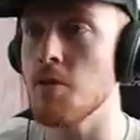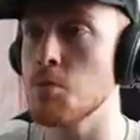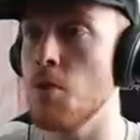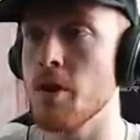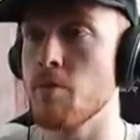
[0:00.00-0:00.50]
I've
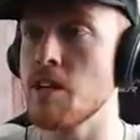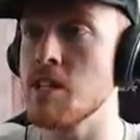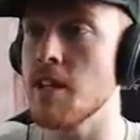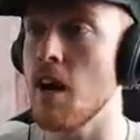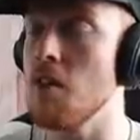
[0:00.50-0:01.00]
just put on a
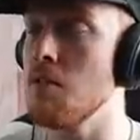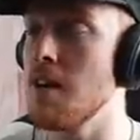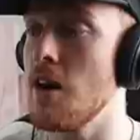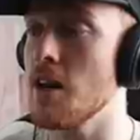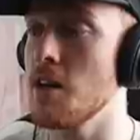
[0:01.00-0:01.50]
preset that I really
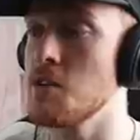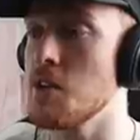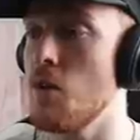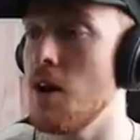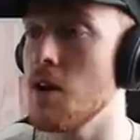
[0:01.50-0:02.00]
like. I use
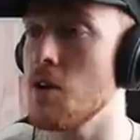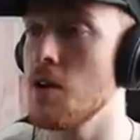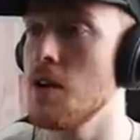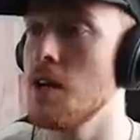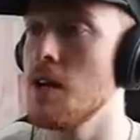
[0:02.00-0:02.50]
it quite a
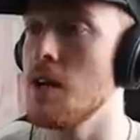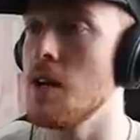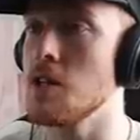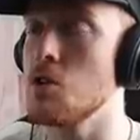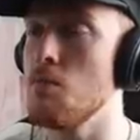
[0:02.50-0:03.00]
lot.
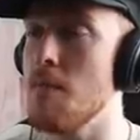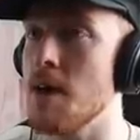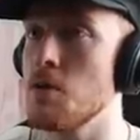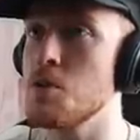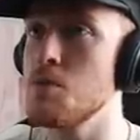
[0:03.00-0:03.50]
Uh, it's called
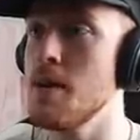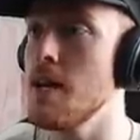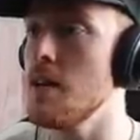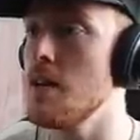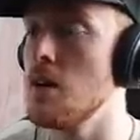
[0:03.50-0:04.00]
Mangle
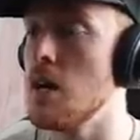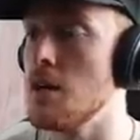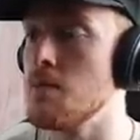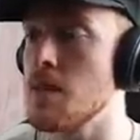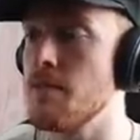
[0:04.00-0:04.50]
Smear.
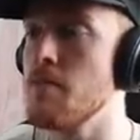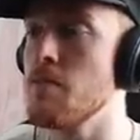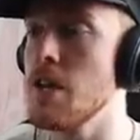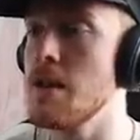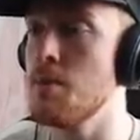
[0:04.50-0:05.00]
Um, something
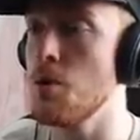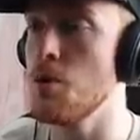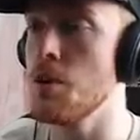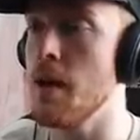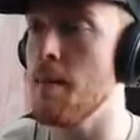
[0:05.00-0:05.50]
really
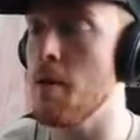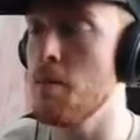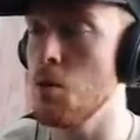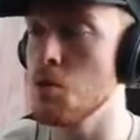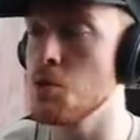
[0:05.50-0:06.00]
important about
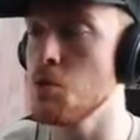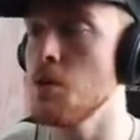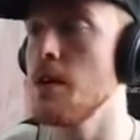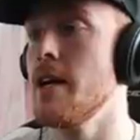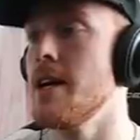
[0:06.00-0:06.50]
Portal
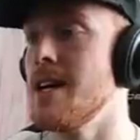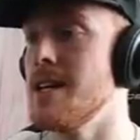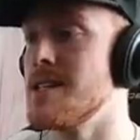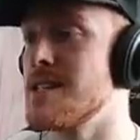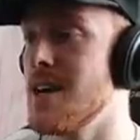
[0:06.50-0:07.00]

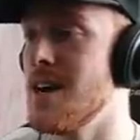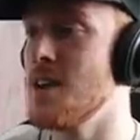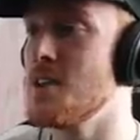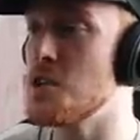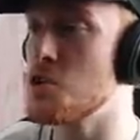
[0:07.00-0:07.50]
is
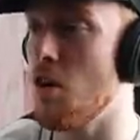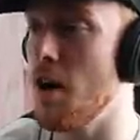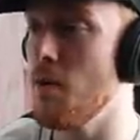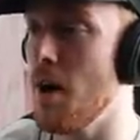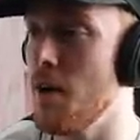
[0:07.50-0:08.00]
uh, the
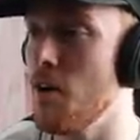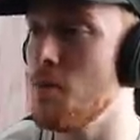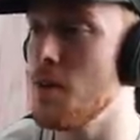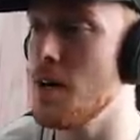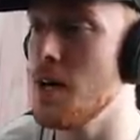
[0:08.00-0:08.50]
dry and wet
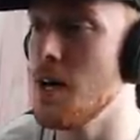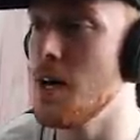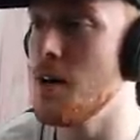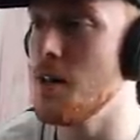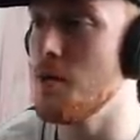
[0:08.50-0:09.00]
knob.
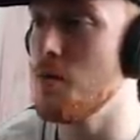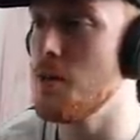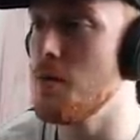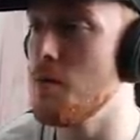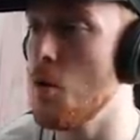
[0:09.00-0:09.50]
Uh, the,
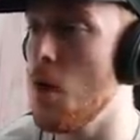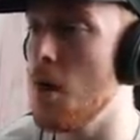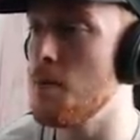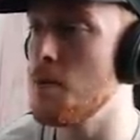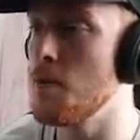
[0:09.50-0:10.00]
the, more
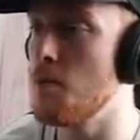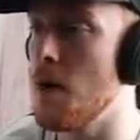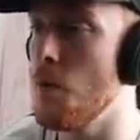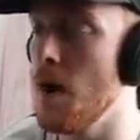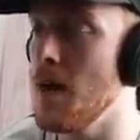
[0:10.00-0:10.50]
up
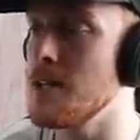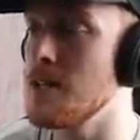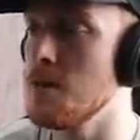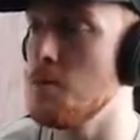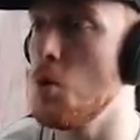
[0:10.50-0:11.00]
by
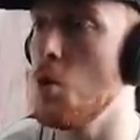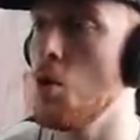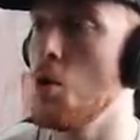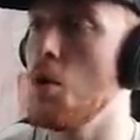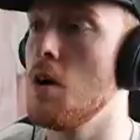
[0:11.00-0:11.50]
wet, the
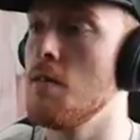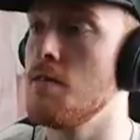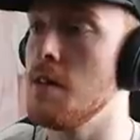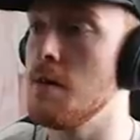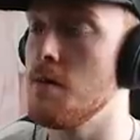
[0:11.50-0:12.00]
more of
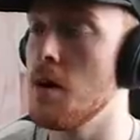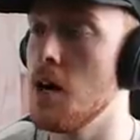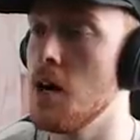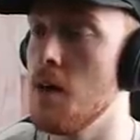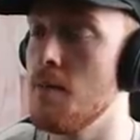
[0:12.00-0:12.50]
the
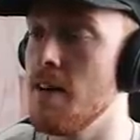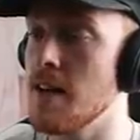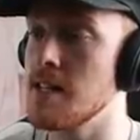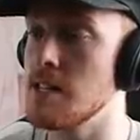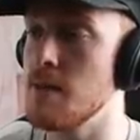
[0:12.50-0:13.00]
uh,
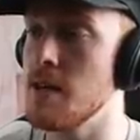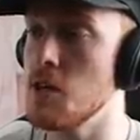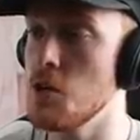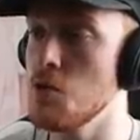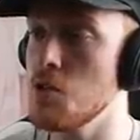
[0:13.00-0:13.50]
effect is being
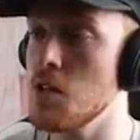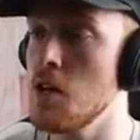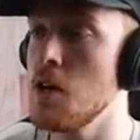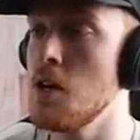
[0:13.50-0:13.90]
used.